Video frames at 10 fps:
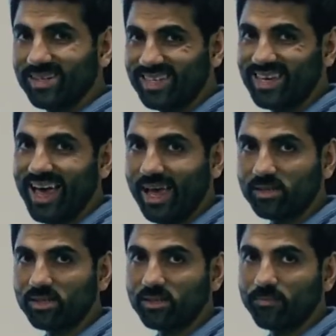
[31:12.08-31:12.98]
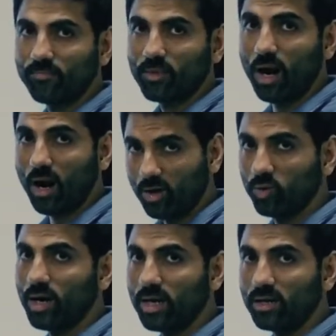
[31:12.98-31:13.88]
this gas
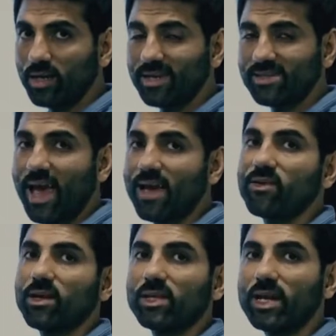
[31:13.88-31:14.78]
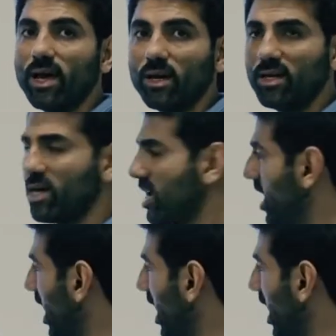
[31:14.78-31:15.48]
R290 is heavier than air,